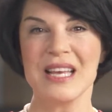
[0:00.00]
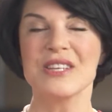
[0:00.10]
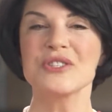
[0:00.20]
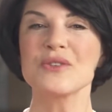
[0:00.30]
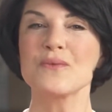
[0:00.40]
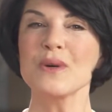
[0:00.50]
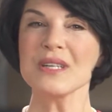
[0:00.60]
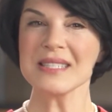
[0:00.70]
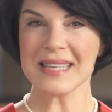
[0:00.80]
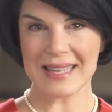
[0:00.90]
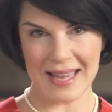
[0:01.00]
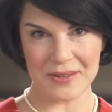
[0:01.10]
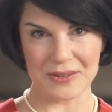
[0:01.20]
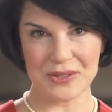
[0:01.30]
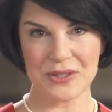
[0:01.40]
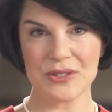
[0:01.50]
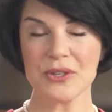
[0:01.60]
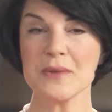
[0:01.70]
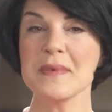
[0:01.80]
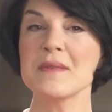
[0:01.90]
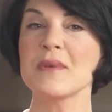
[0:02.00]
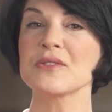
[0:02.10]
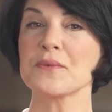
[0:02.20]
should work together to determine the most